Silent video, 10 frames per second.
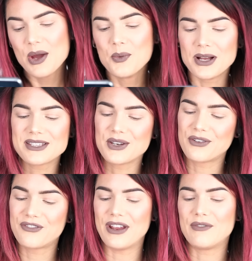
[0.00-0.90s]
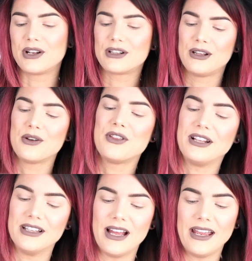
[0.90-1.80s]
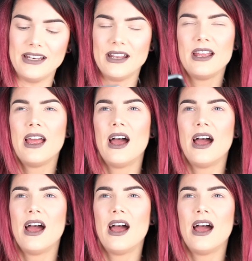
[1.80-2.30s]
what's your favorite clothing line?